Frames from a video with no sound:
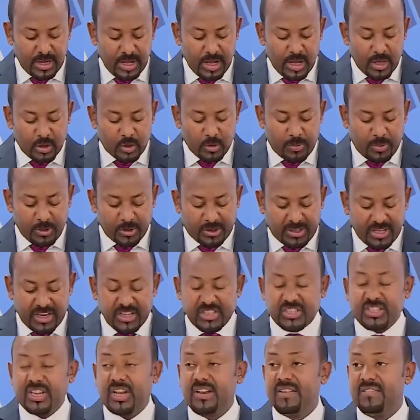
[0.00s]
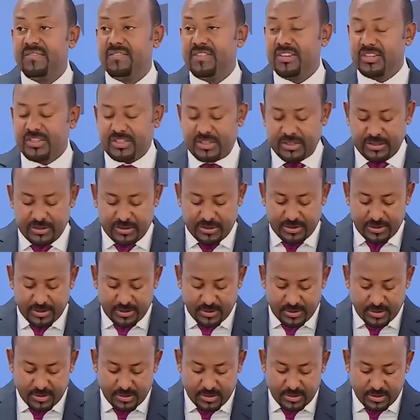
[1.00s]
To potential investors
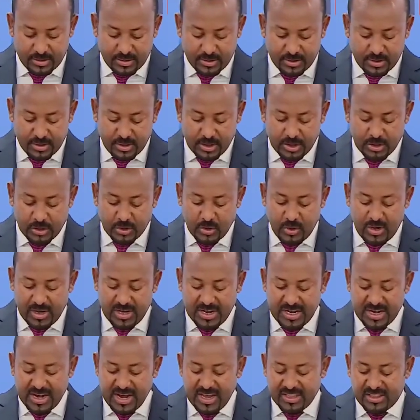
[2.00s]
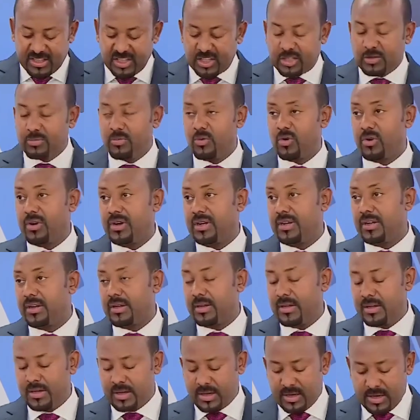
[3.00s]
joining us this morning,
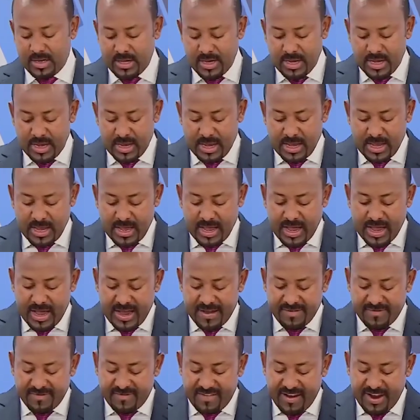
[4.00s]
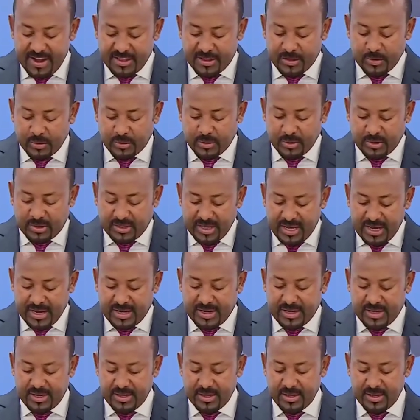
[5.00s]
I invite you to
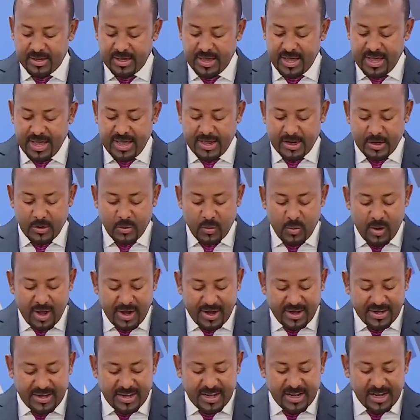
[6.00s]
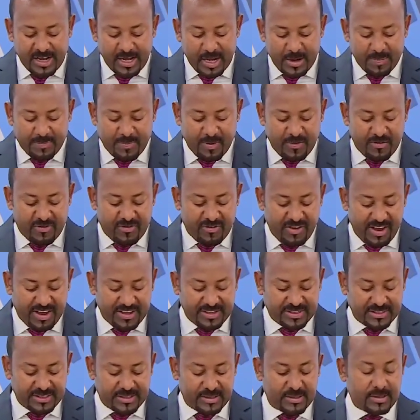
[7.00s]
take a rewarding leap of
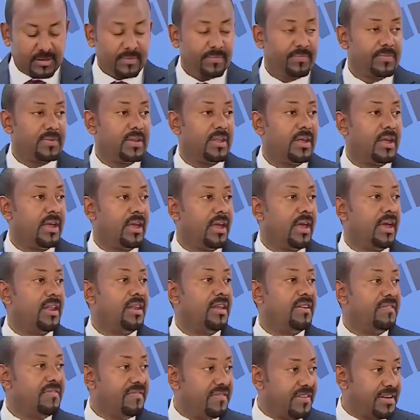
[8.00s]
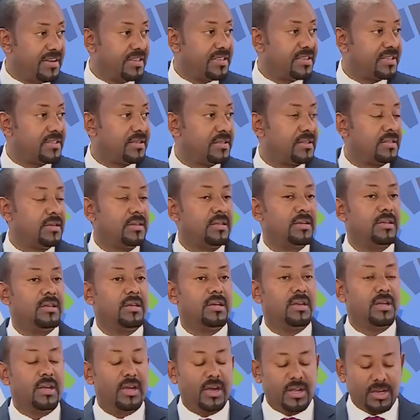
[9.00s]
faith and invest
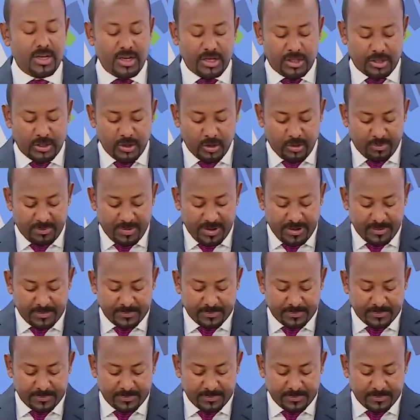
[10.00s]
in Ethiopia.